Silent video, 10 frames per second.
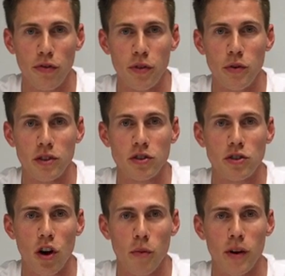review the
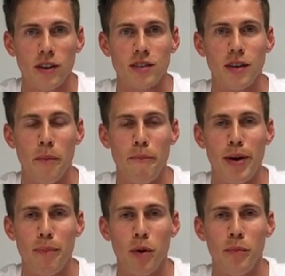Starbucks
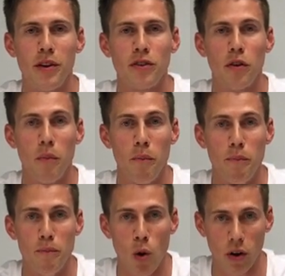Peppermint
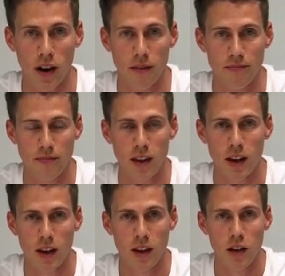Mocha.
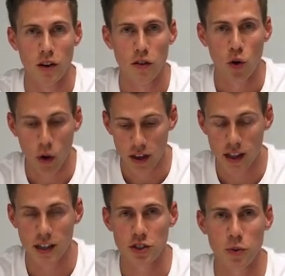
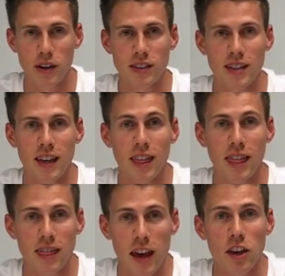Quickly, I just want to say
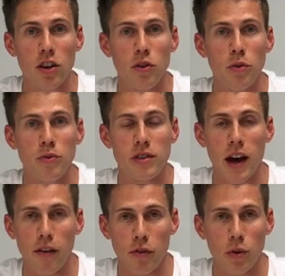thank you
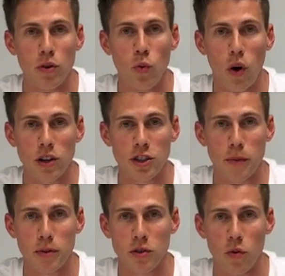to everyone who watched
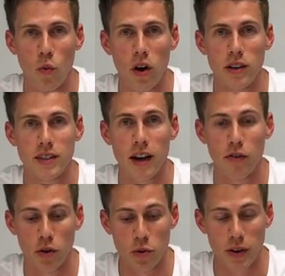episode 1, to
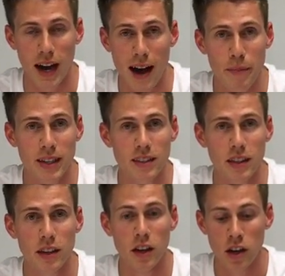everyone who
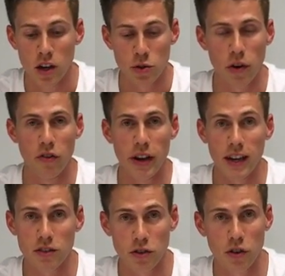commented, to everyone who
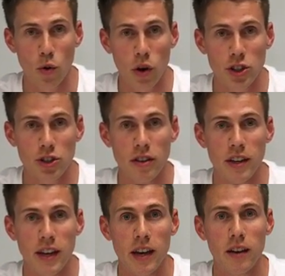answered the question of
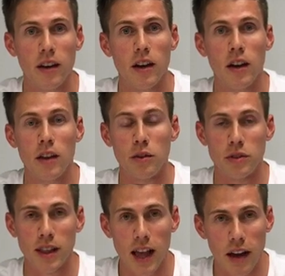the day. There
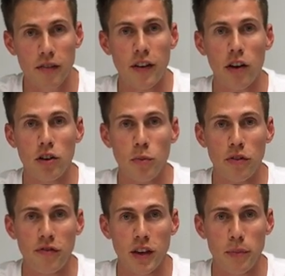was a lot of
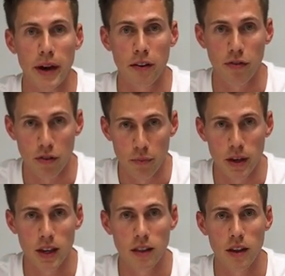valuable feedback from
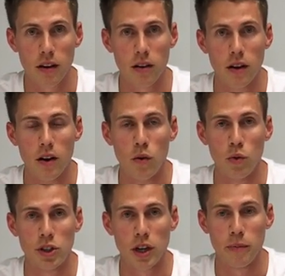me in there,
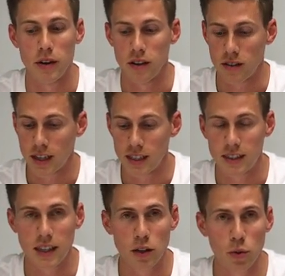which I'm going to
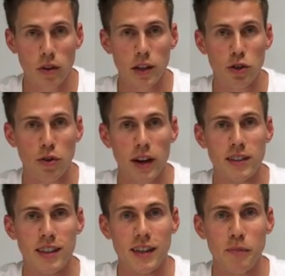continually try
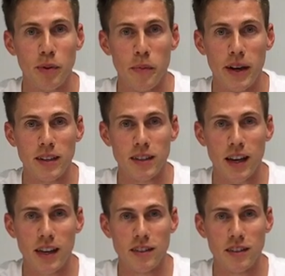to
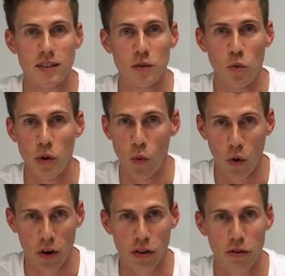implement as we
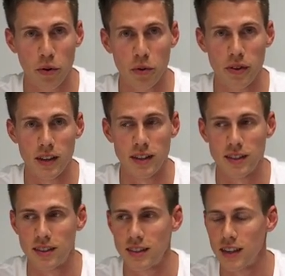work through
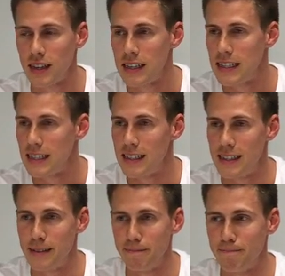these,
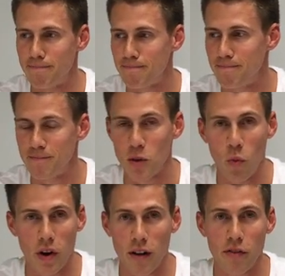
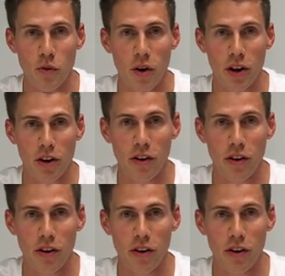whatever you want to